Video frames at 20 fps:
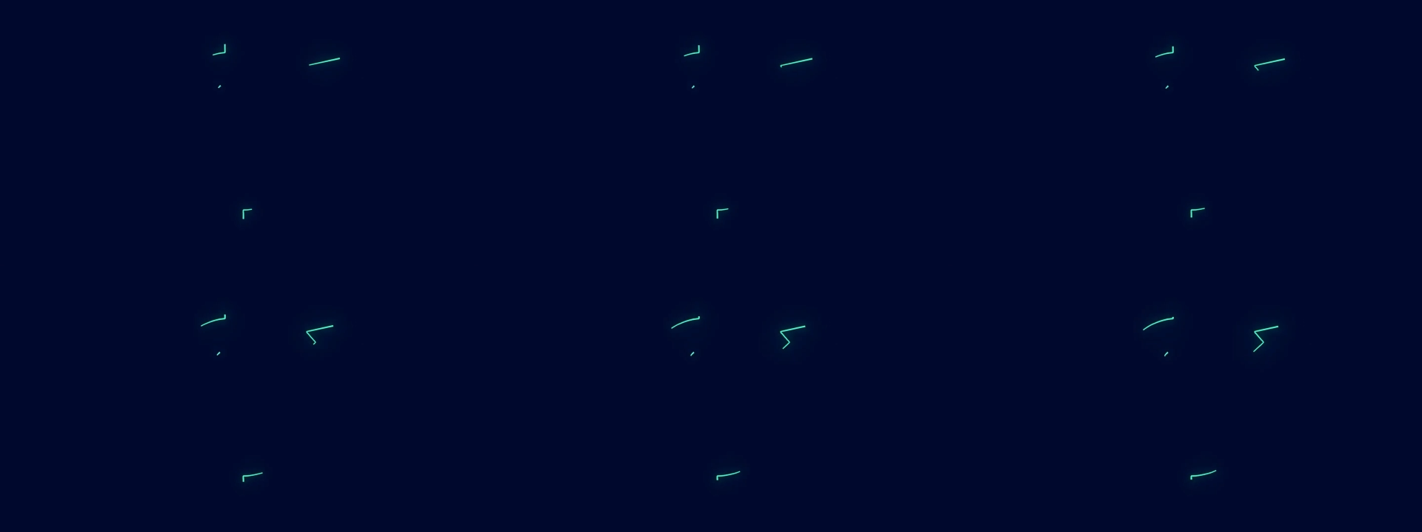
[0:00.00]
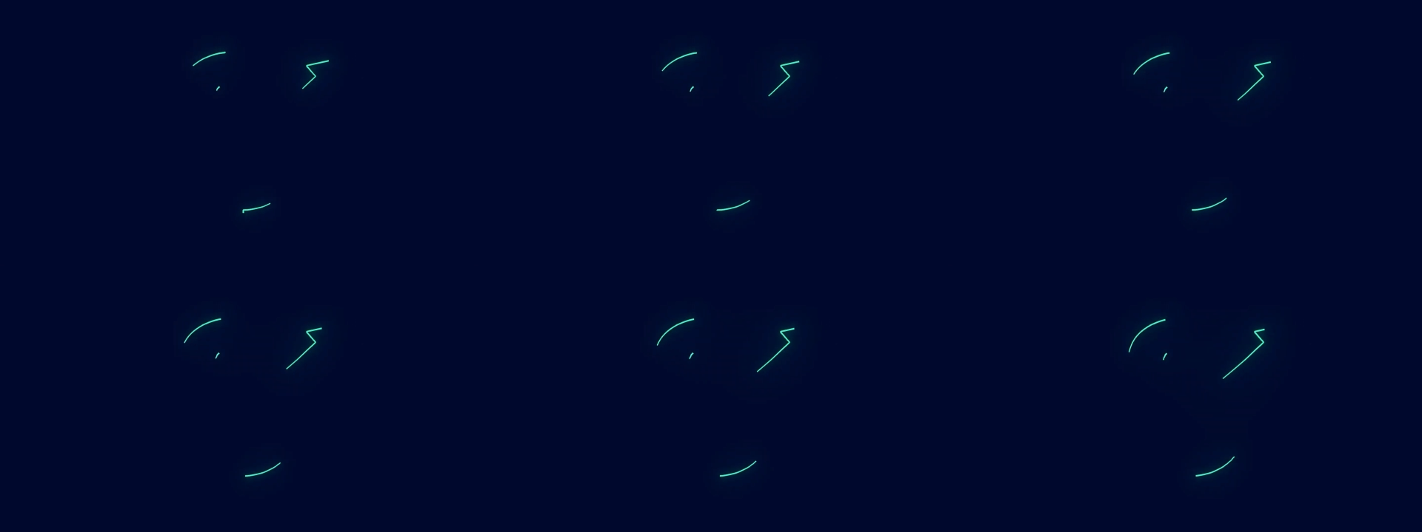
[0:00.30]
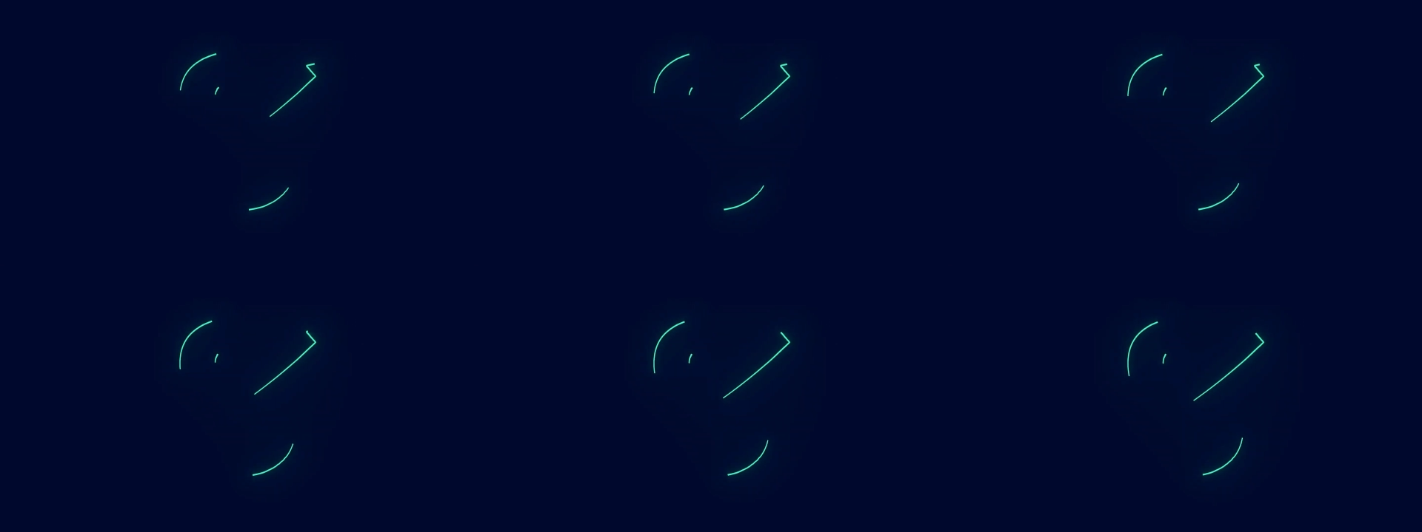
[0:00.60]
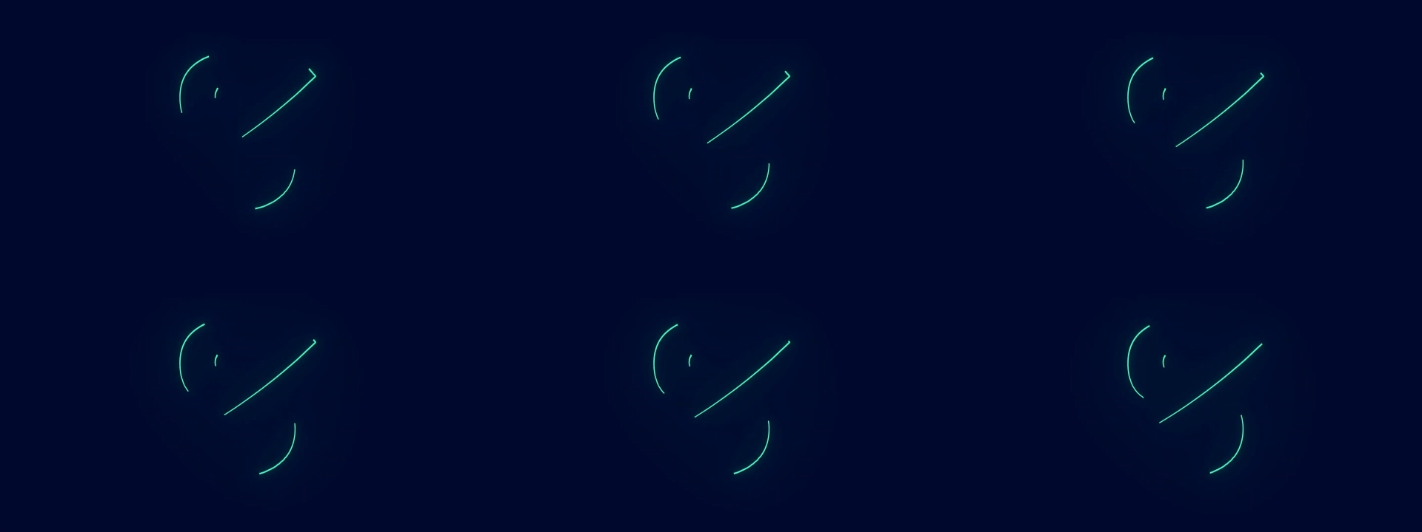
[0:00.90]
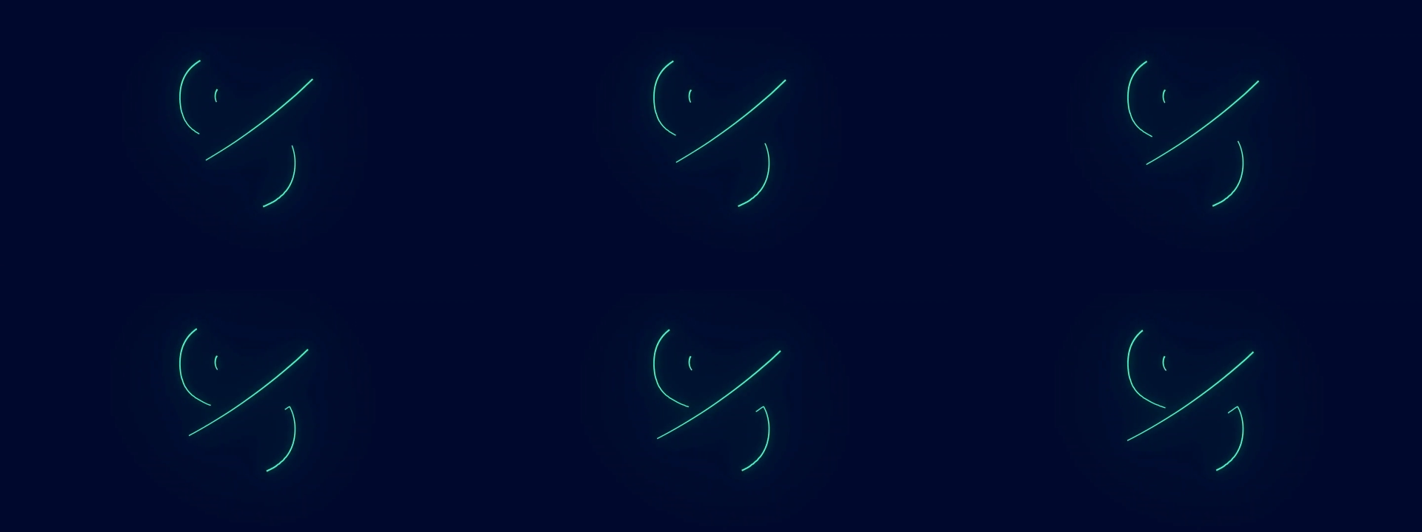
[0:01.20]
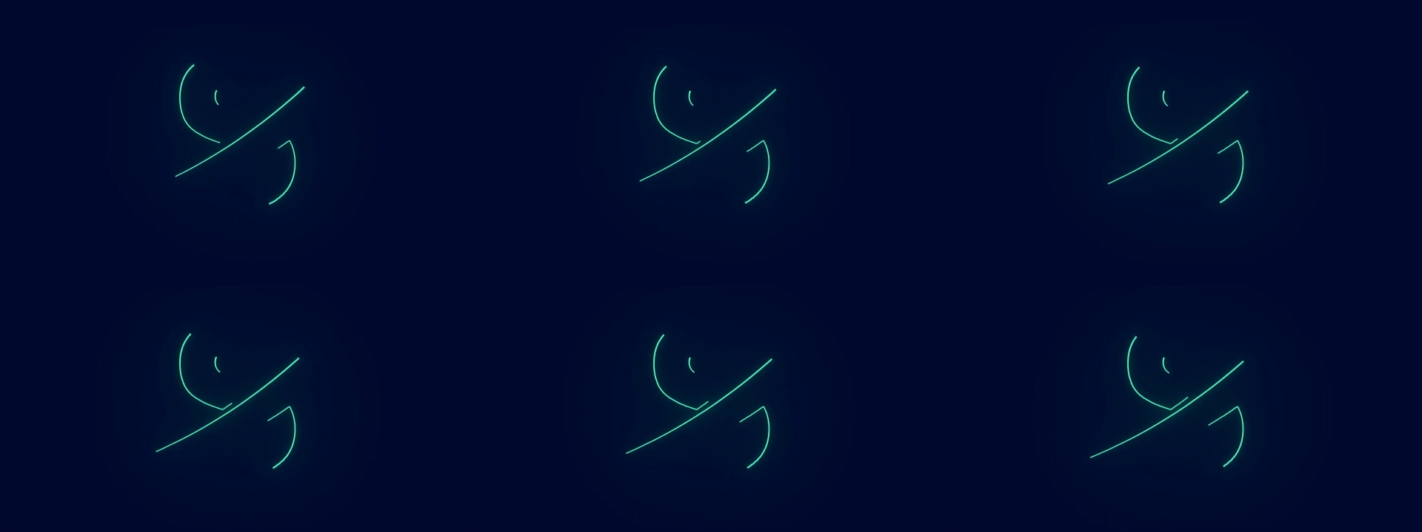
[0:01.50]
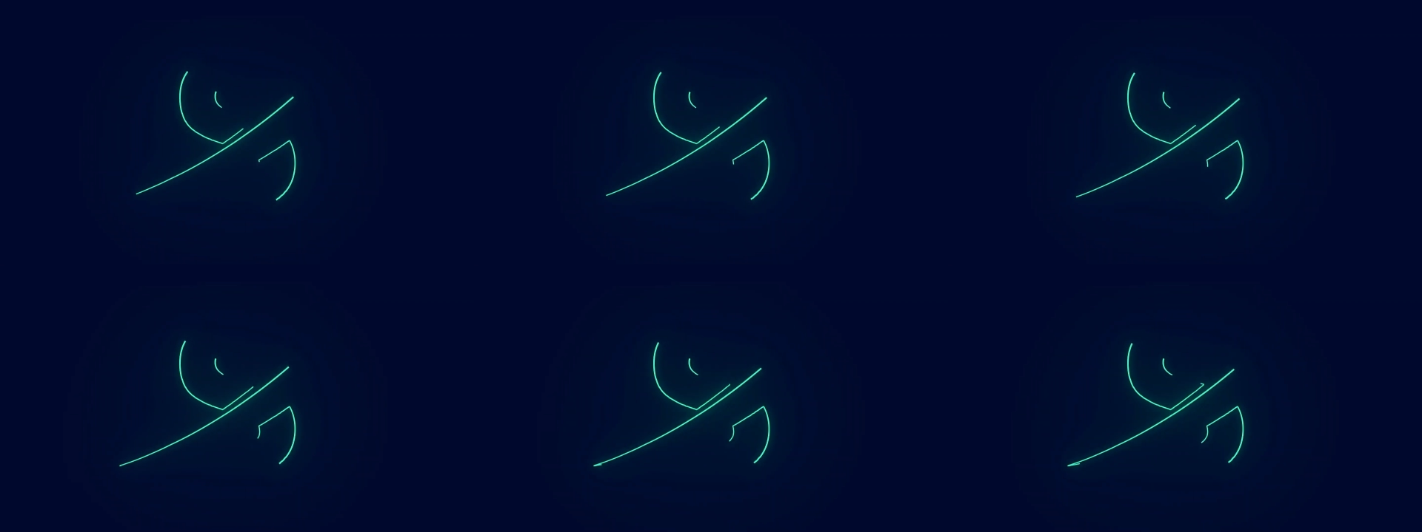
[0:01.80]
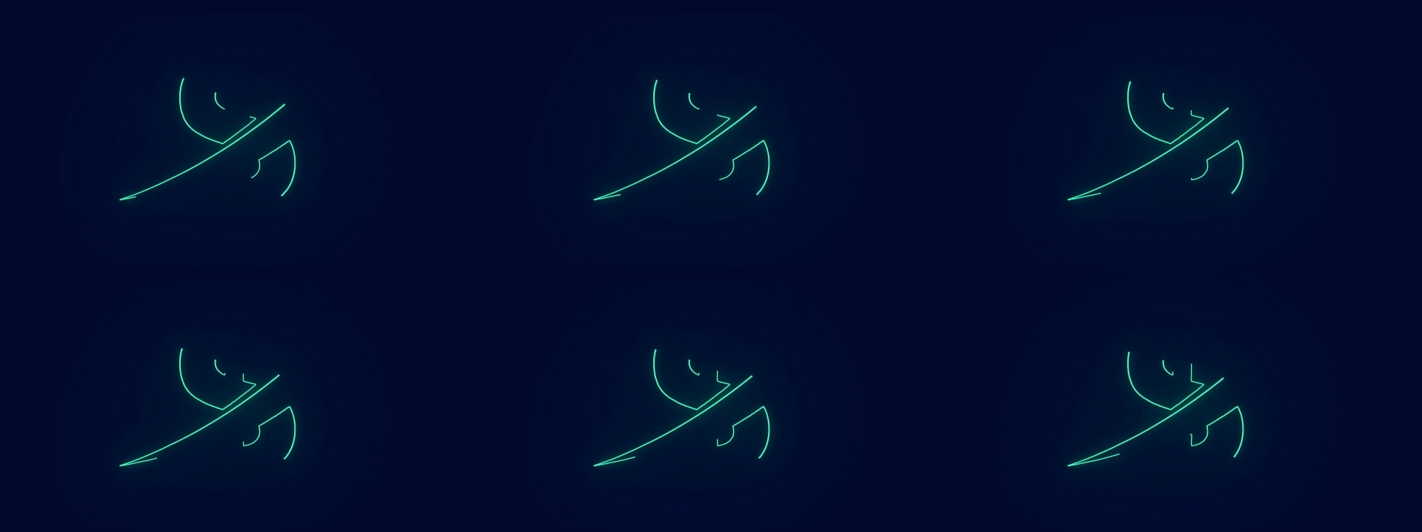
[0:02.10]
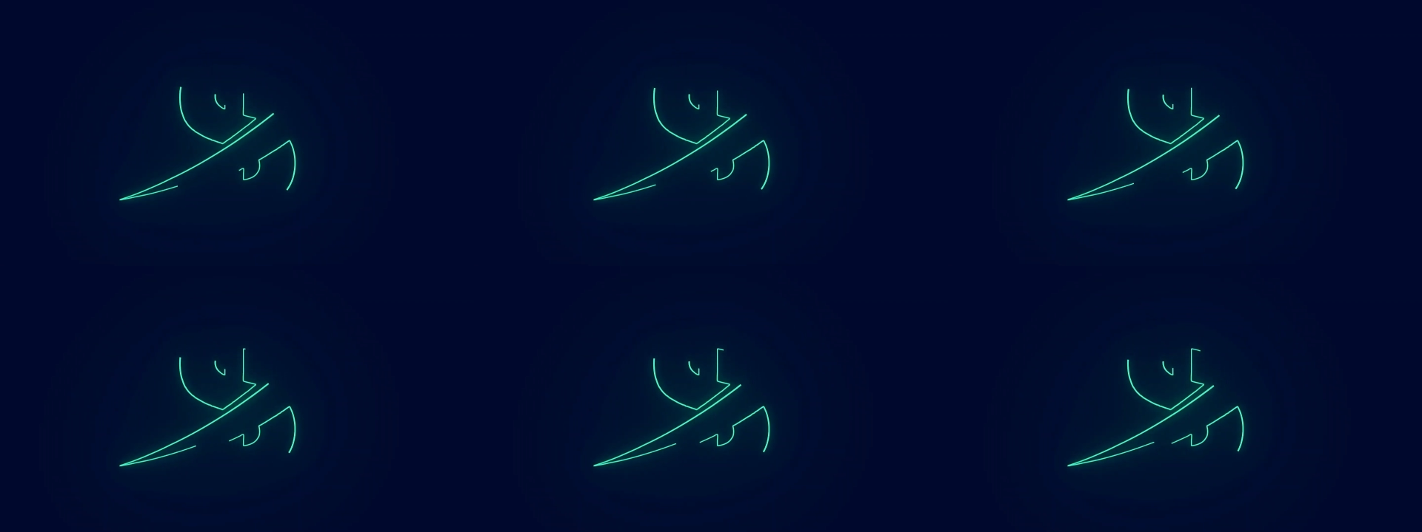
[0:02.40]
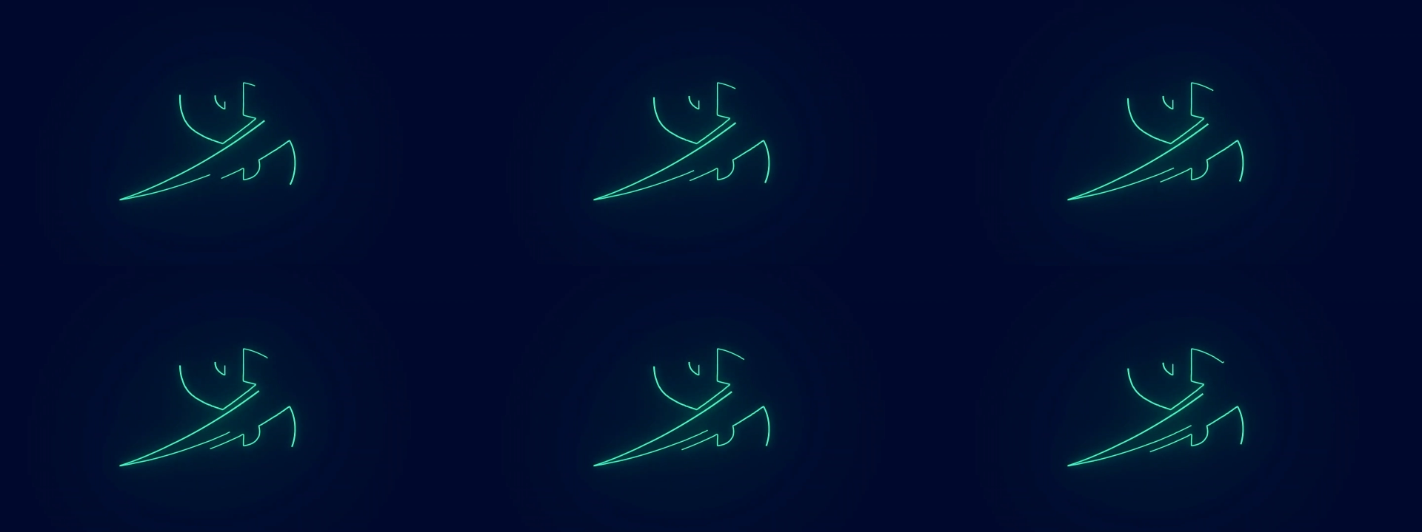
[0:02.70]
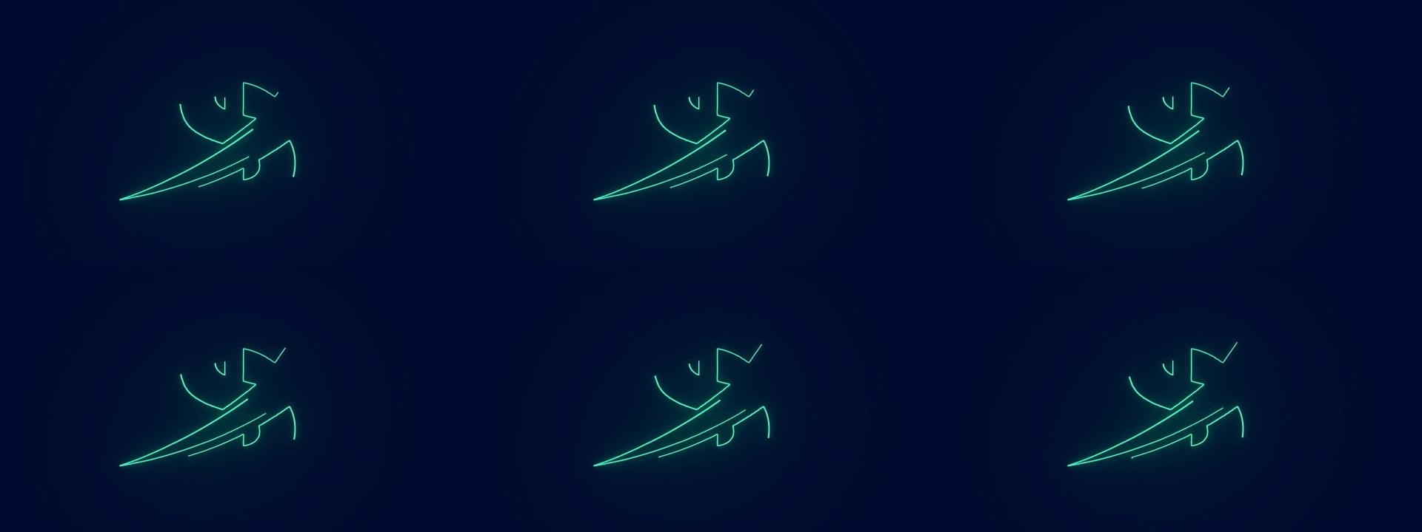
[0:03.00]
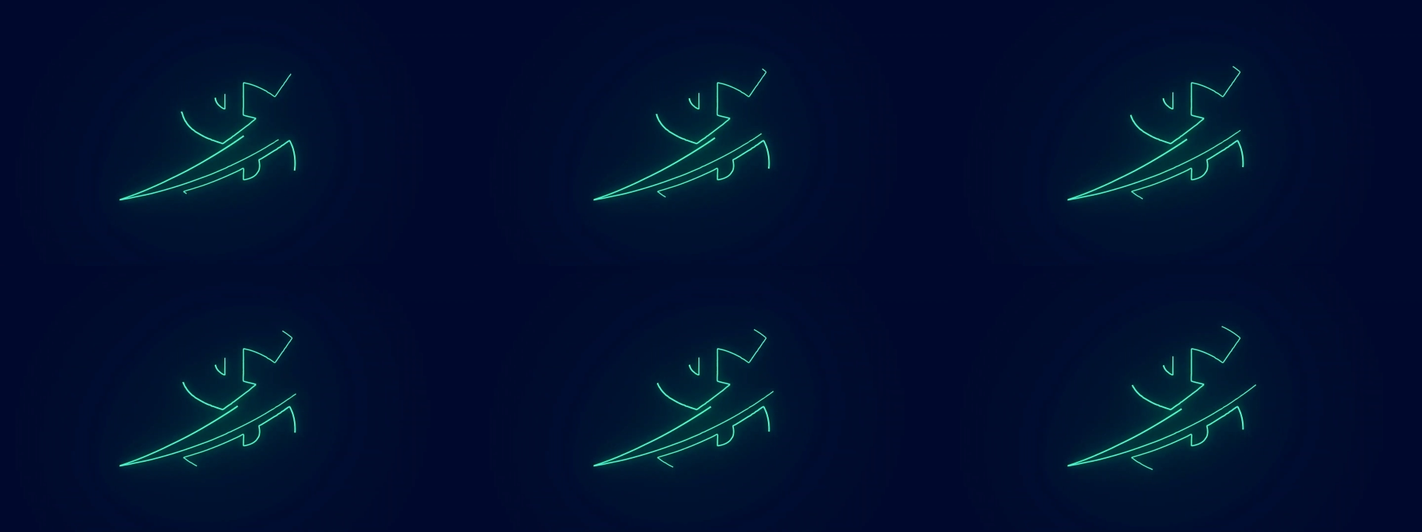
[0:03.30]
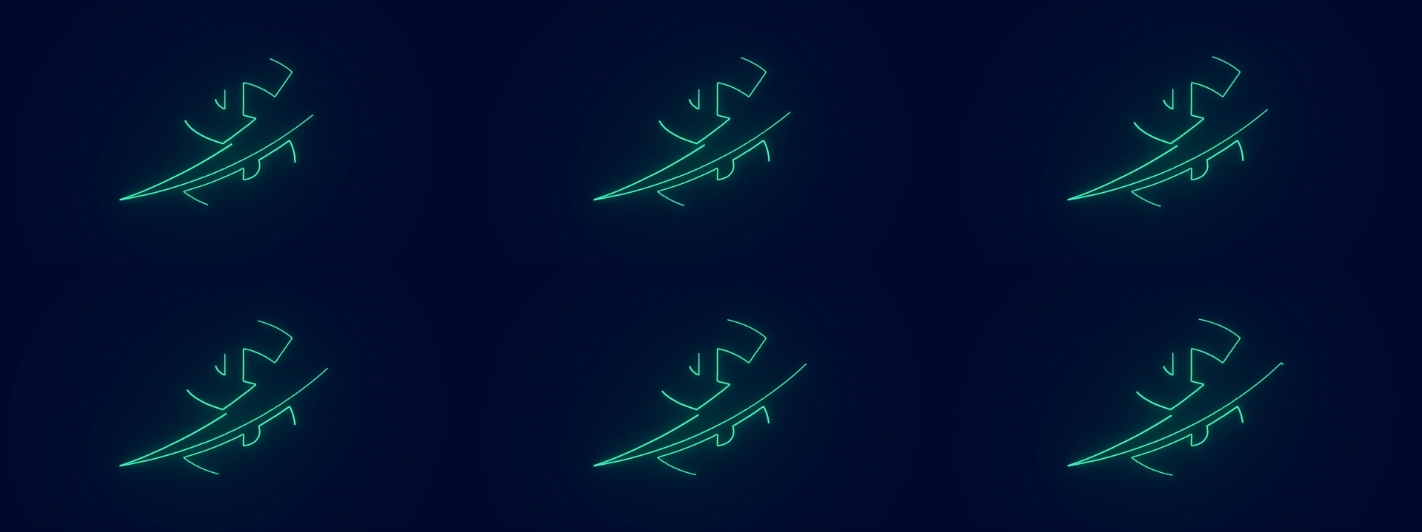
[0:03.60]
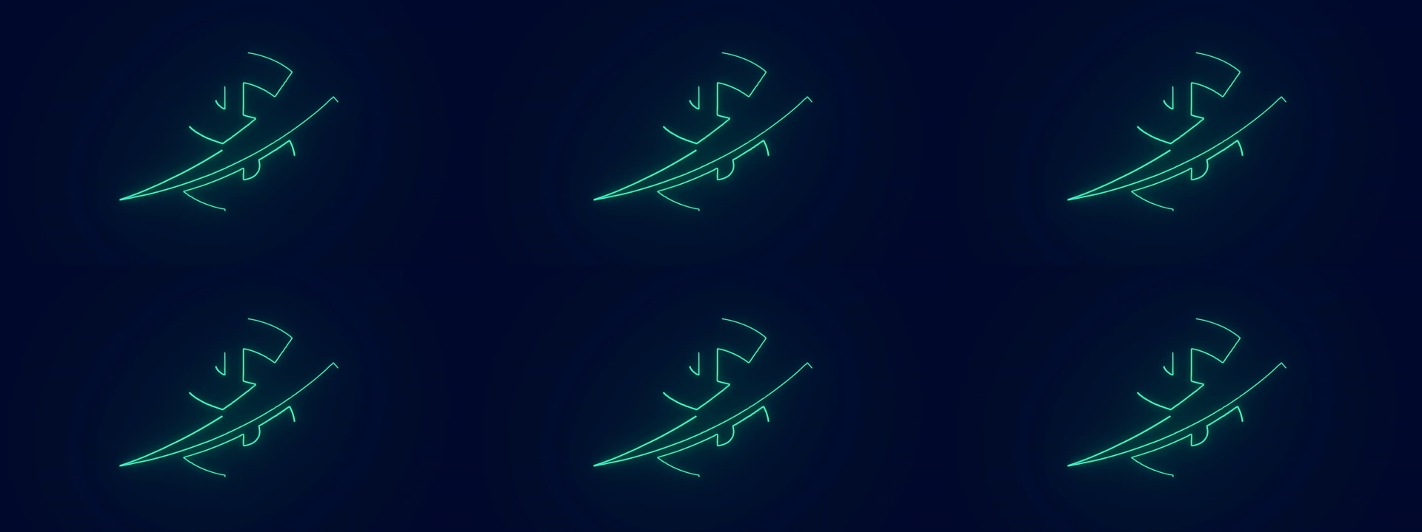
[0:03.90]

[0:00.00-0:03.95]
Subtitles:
(no speaker visible)